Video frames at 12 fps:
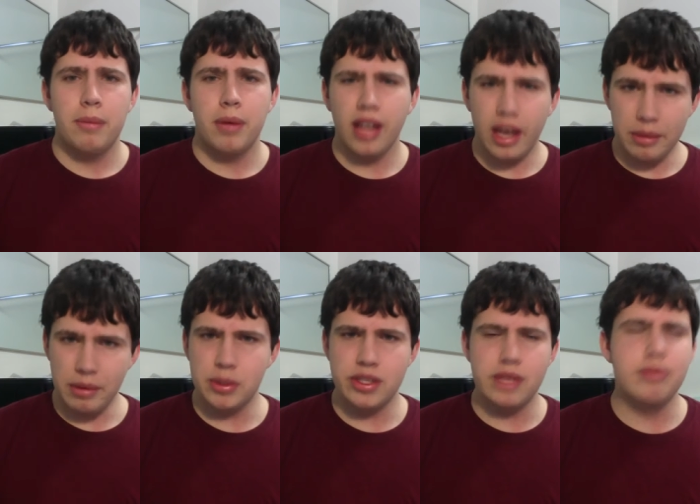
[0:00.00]
A lot of
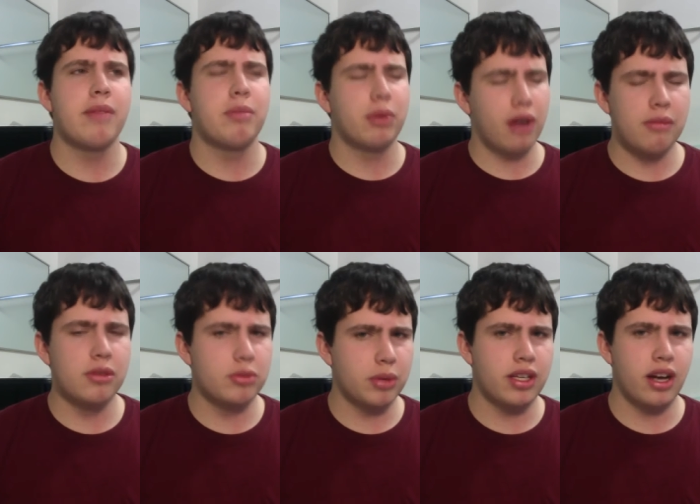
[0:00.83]
people seem to have
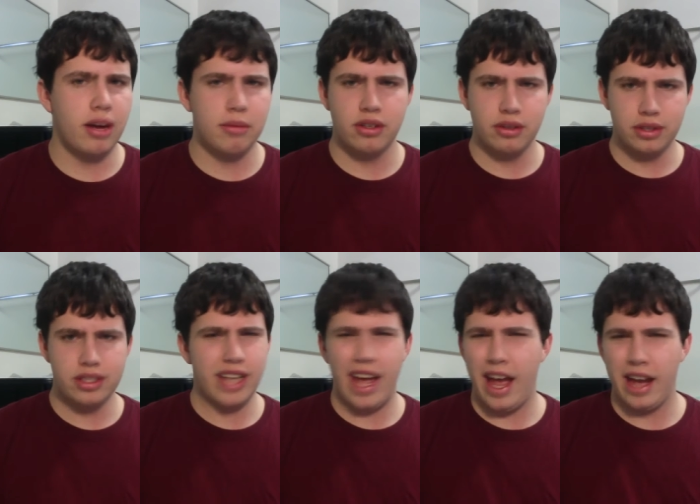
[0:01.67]
problems with Tom
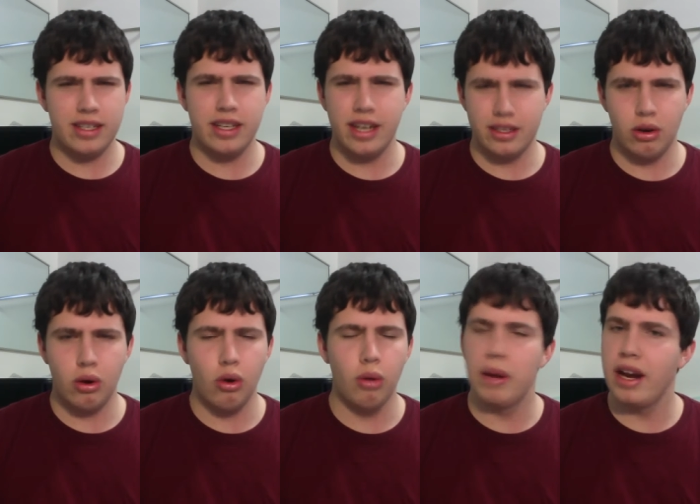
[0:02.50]
Cruise's acting as a
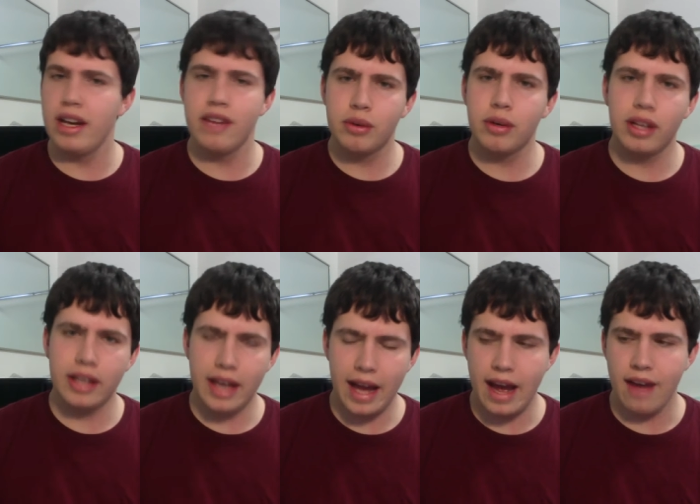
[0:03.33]
whole, but I never really
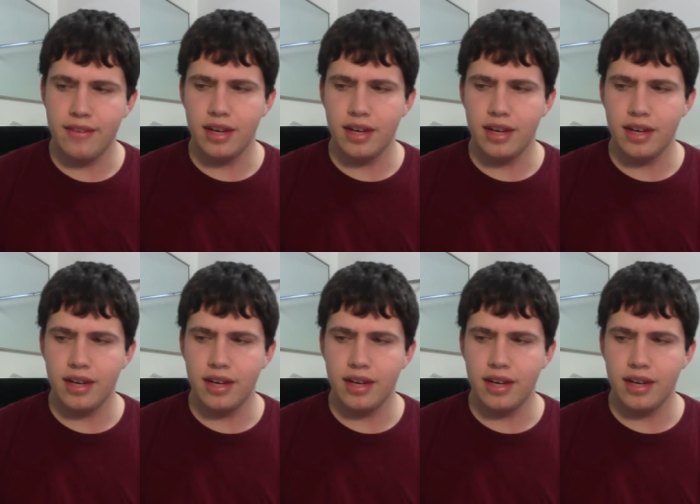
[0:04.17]
have.